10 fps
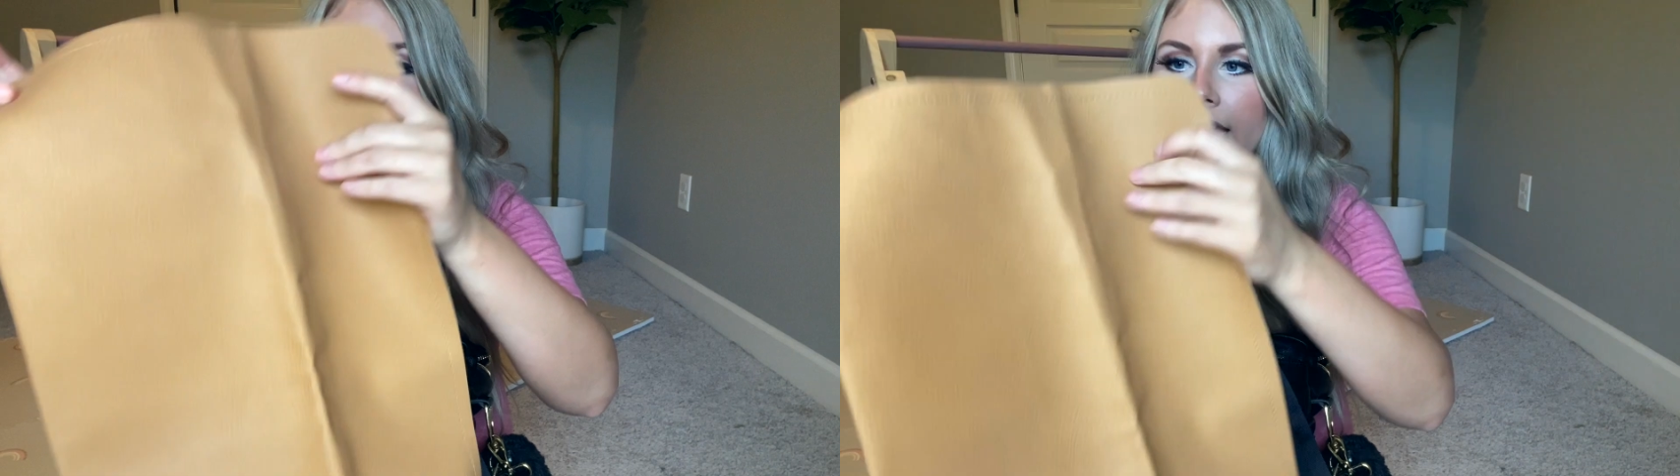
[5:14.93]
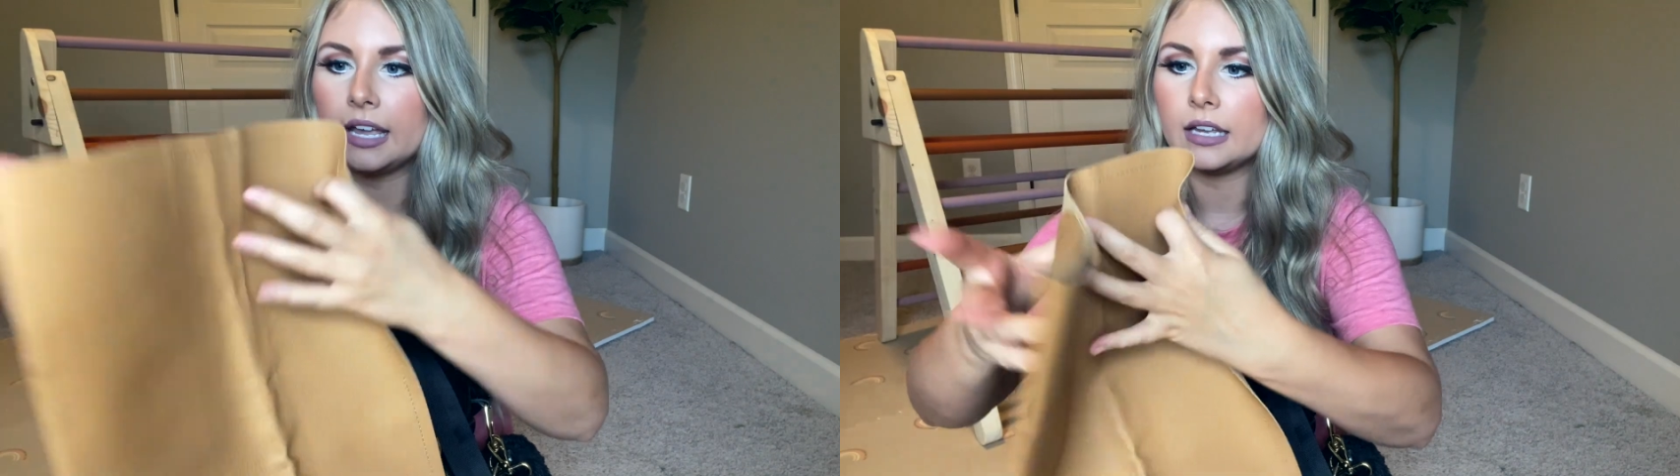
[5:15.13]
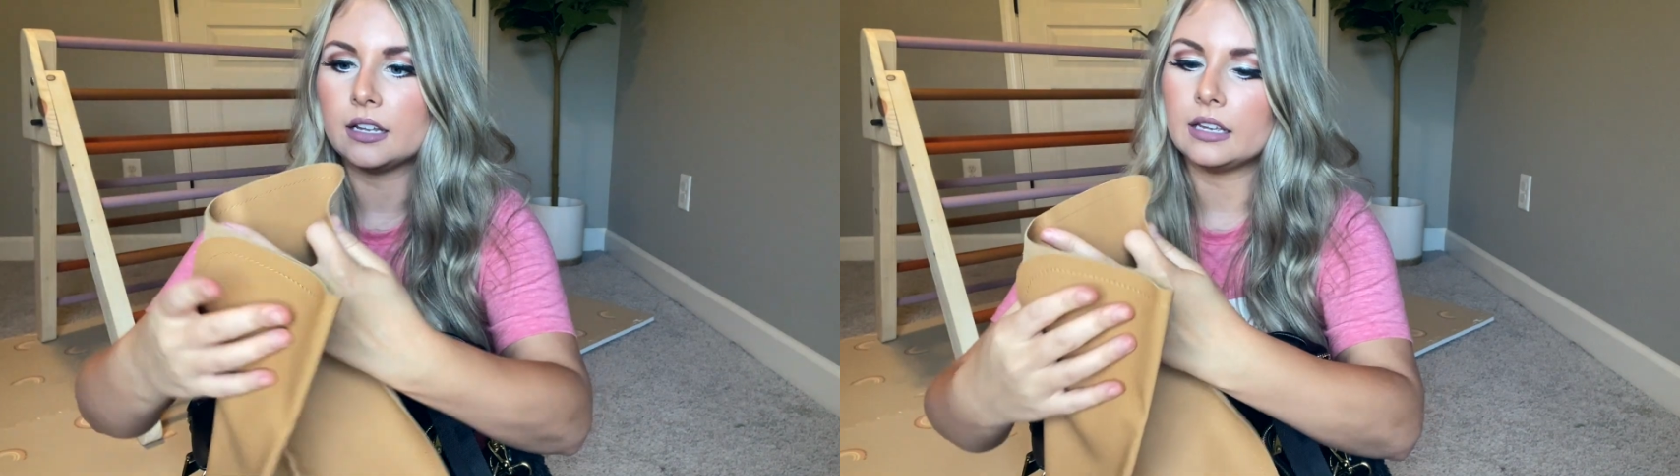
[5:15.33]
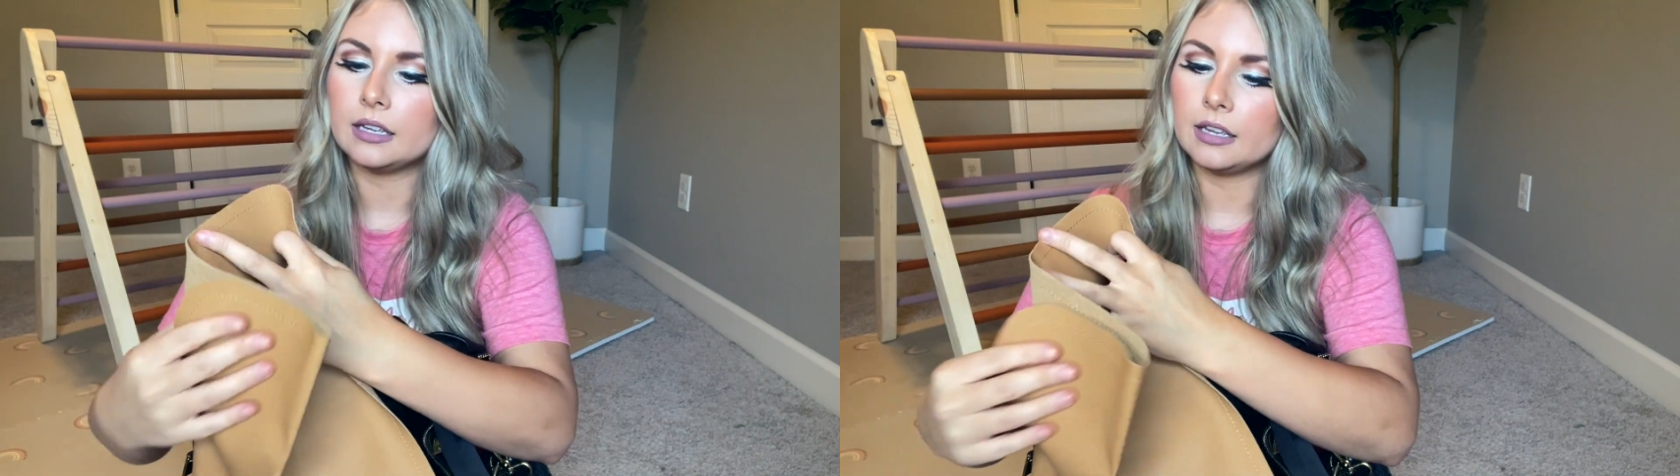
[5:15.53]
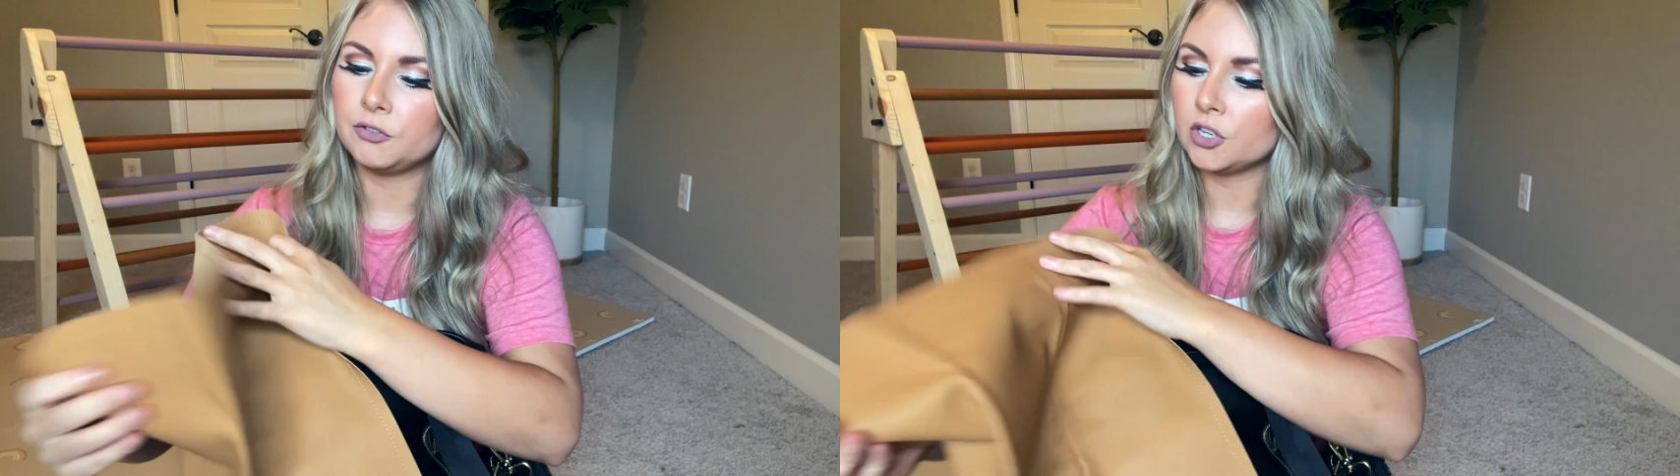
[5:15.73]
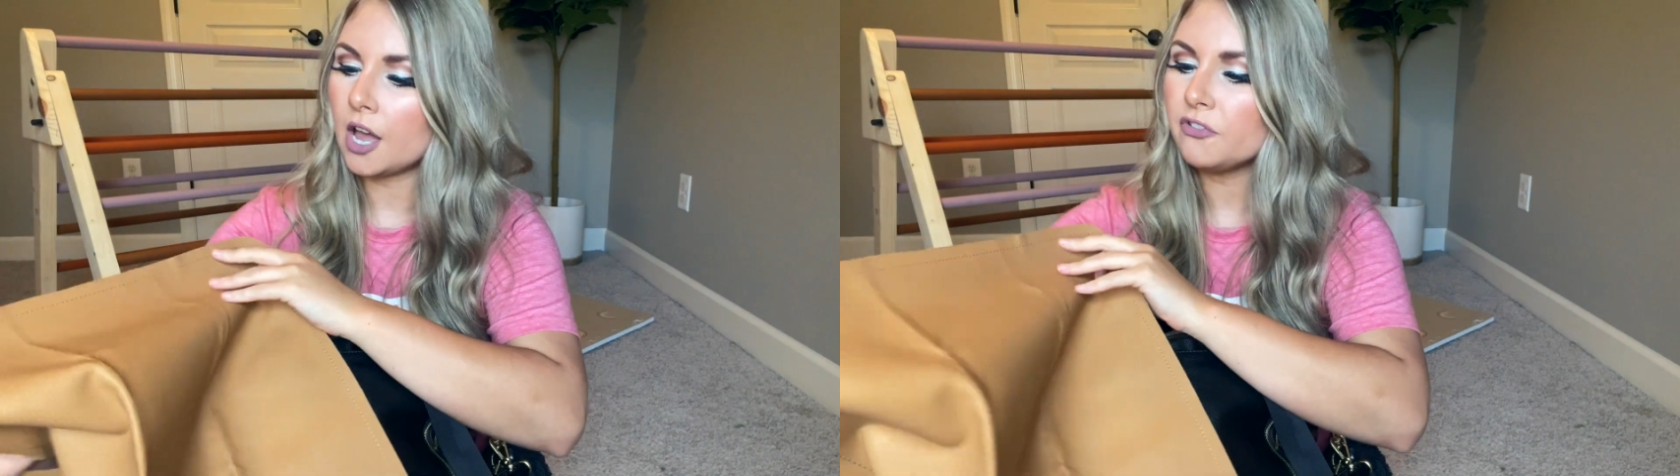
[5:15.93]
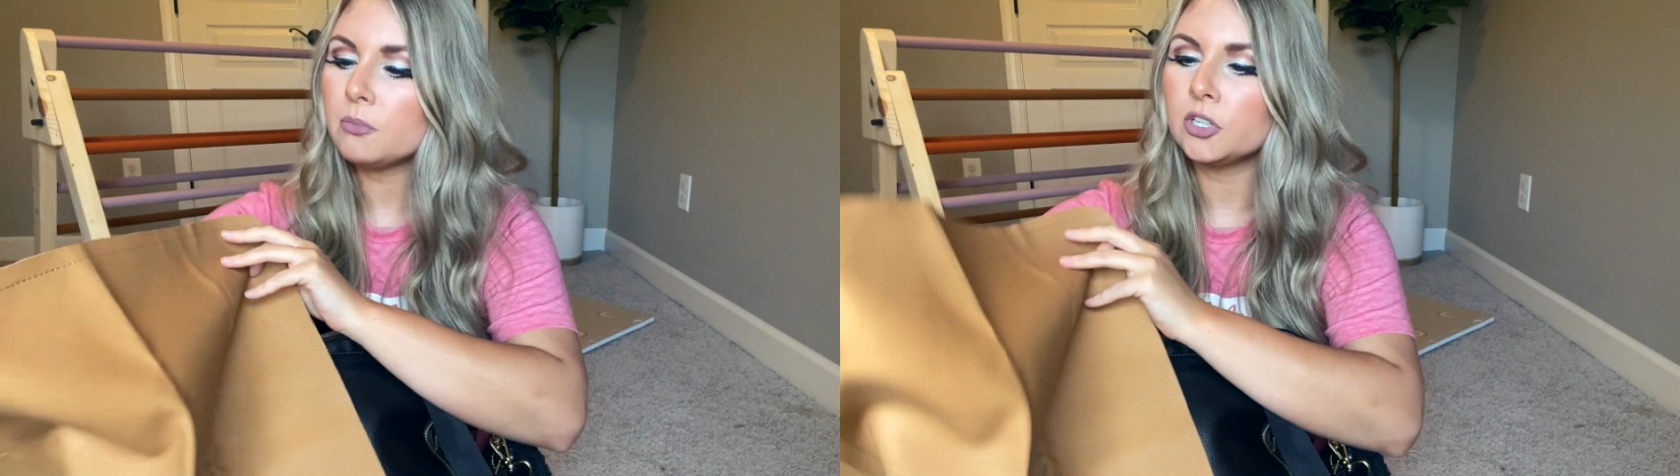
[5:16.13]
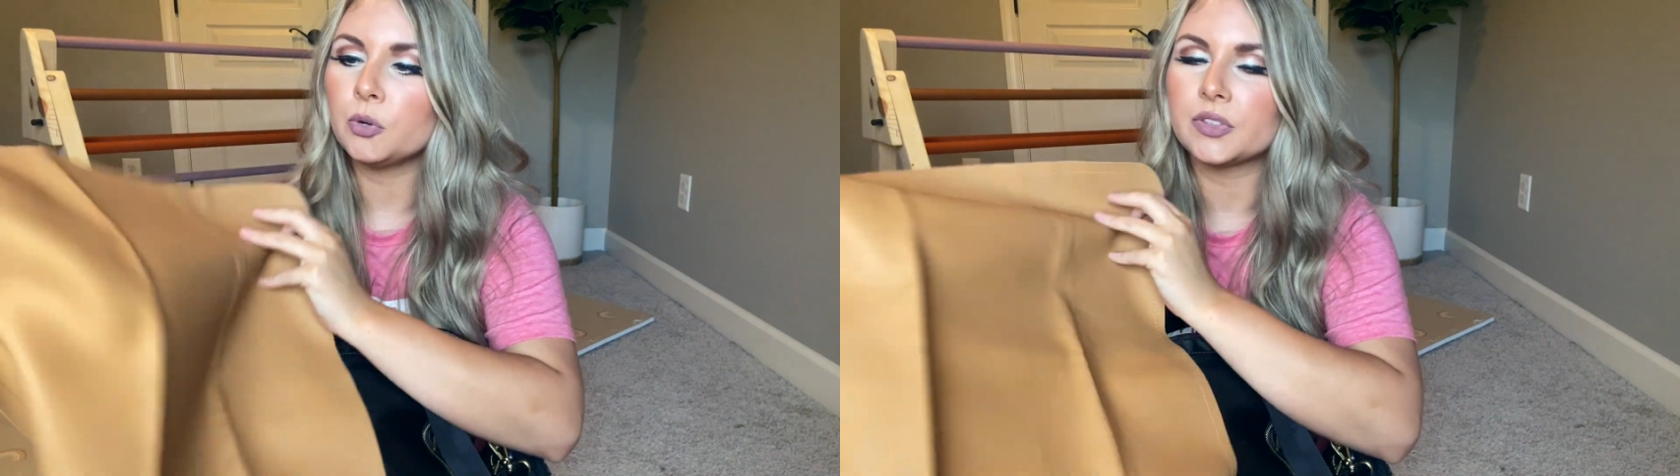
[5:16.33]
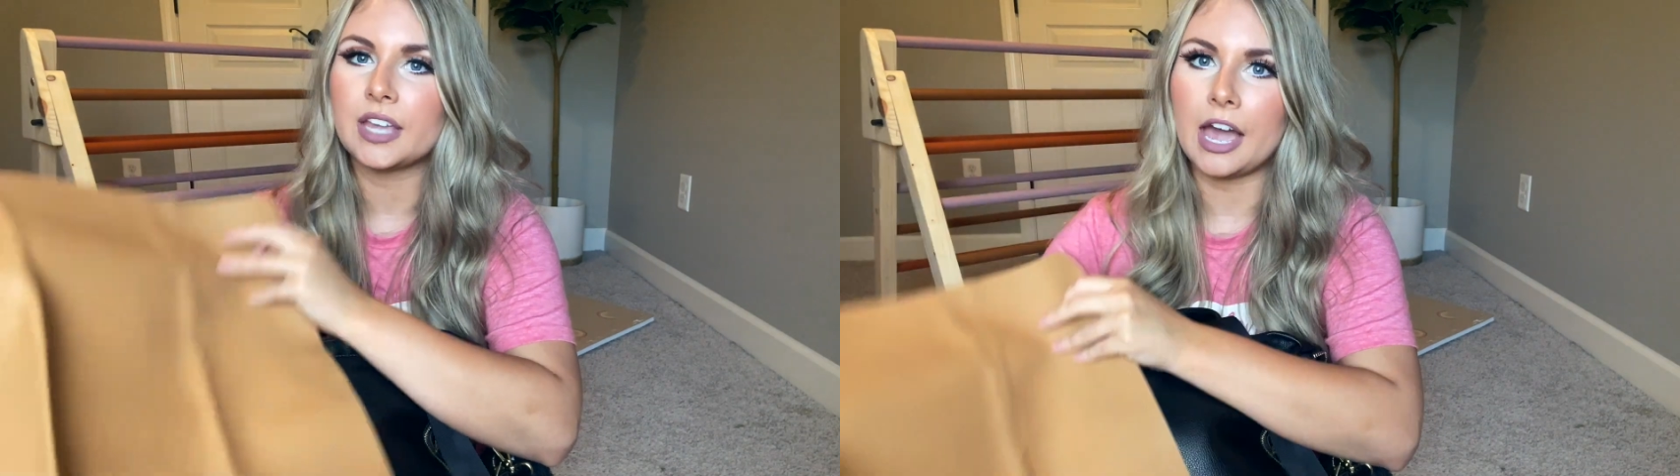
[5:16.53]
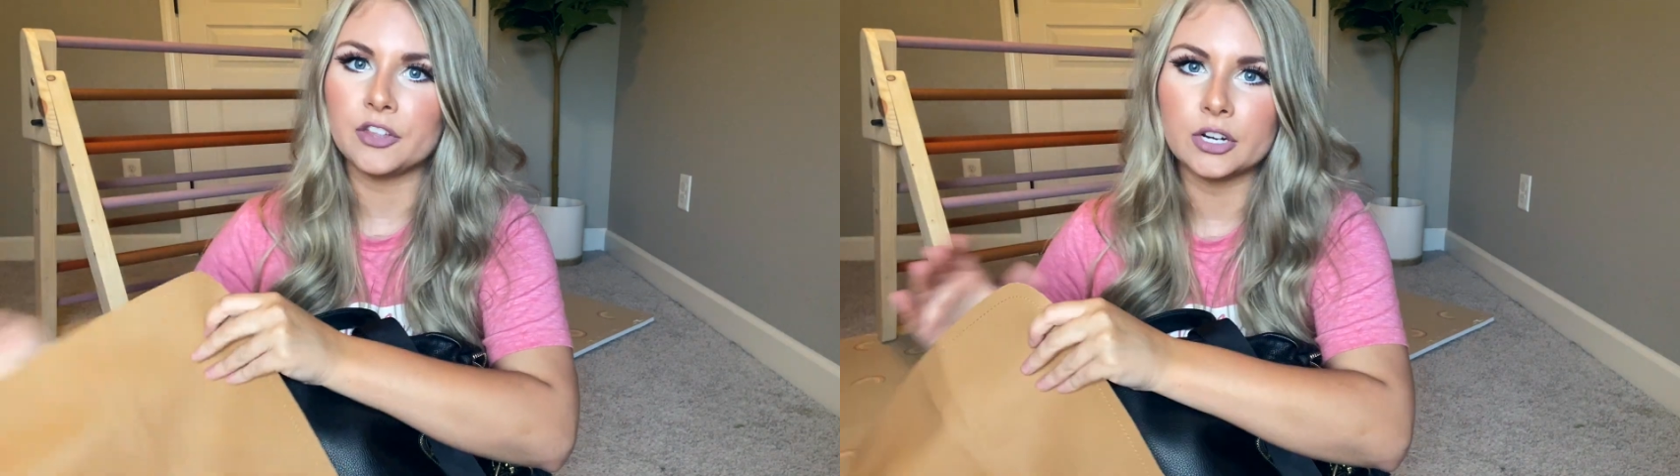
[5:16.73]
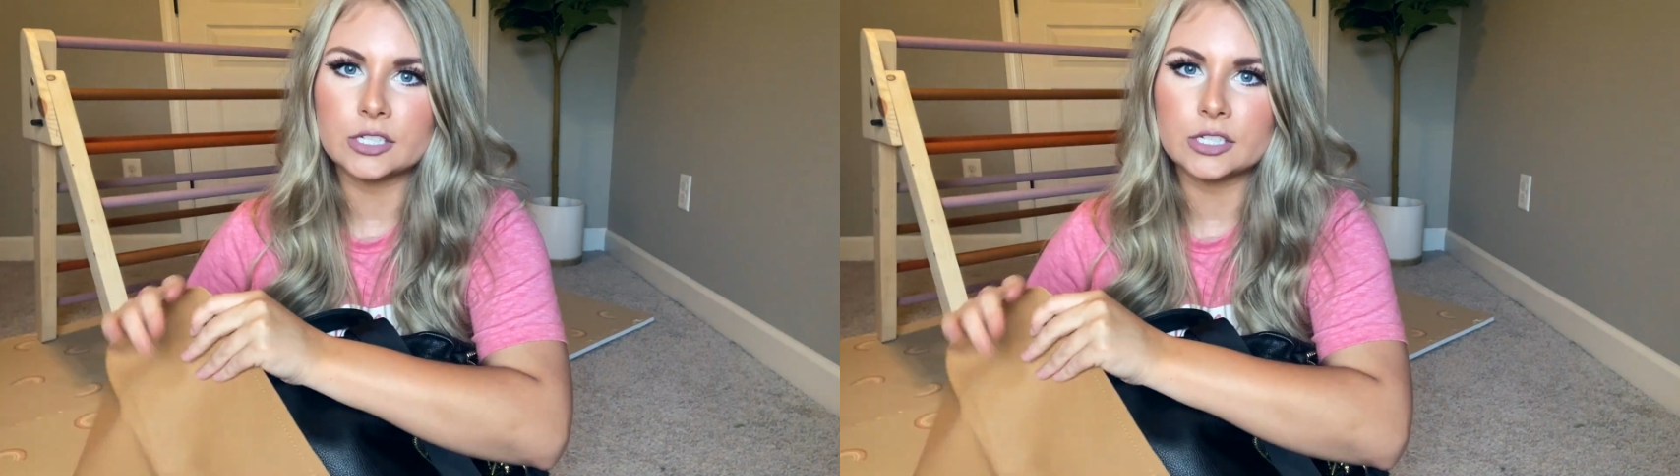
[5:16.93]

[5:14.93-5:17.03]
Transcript: And if you're not familiar with Gather,